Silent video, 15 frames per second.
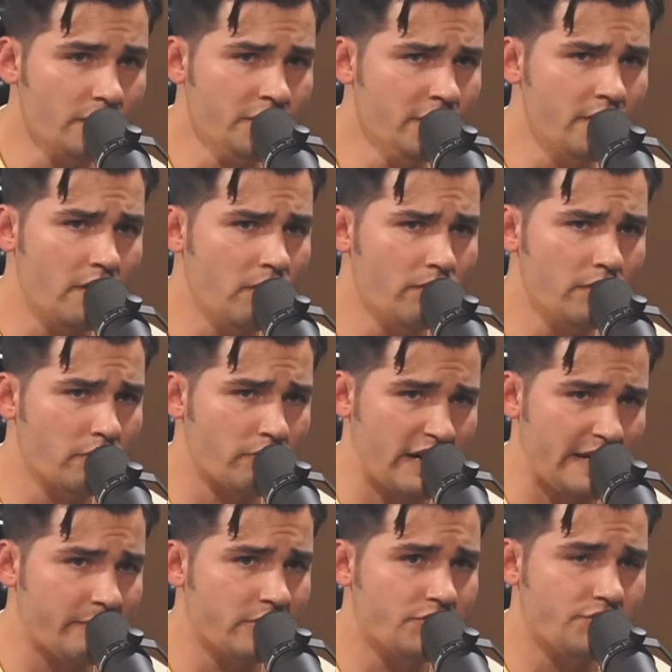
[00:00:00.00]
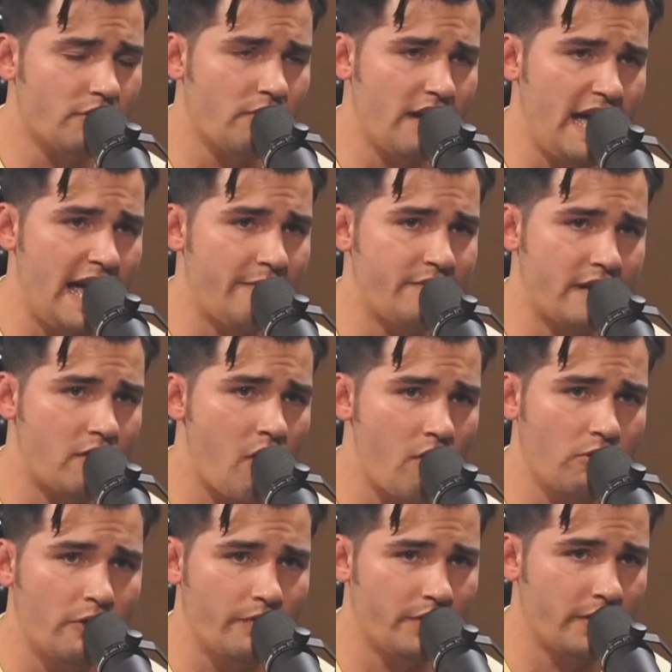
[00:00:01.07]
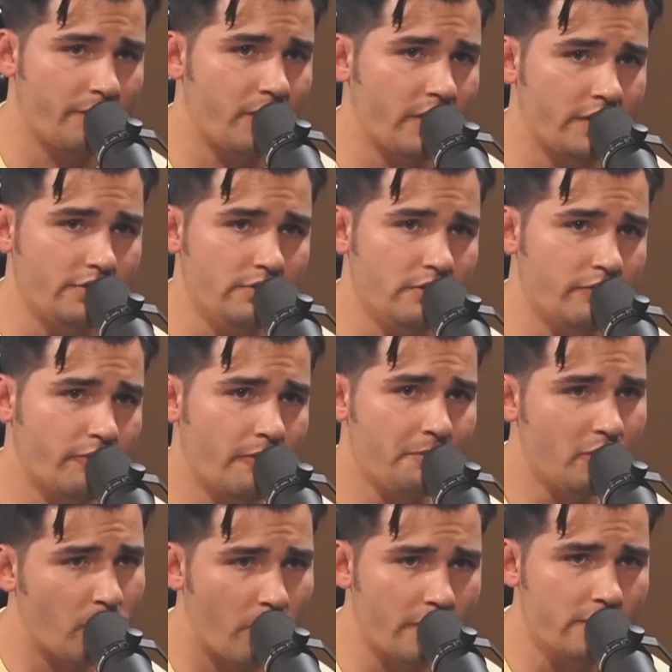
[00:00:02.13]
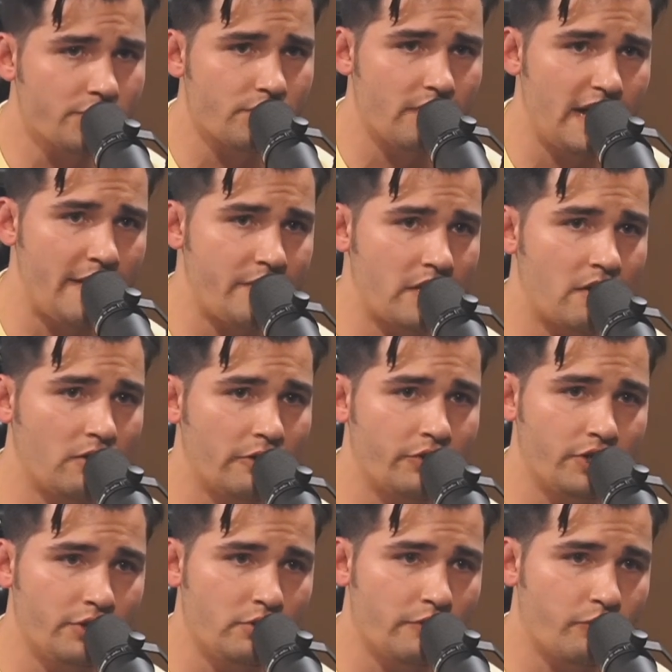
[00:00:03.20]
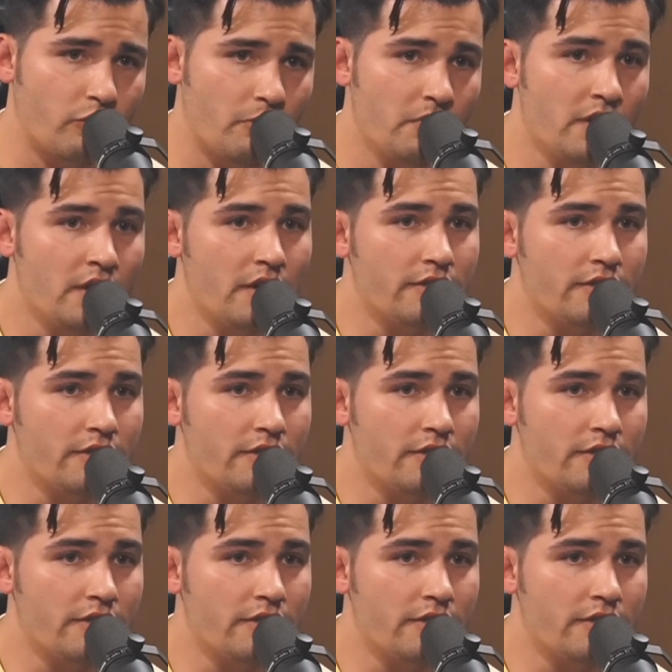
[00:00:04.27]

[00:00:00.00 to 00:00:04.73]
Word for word: you know, the Ravens don't have that all over their fucking uniform. The Orioles don't have that all over their uniform.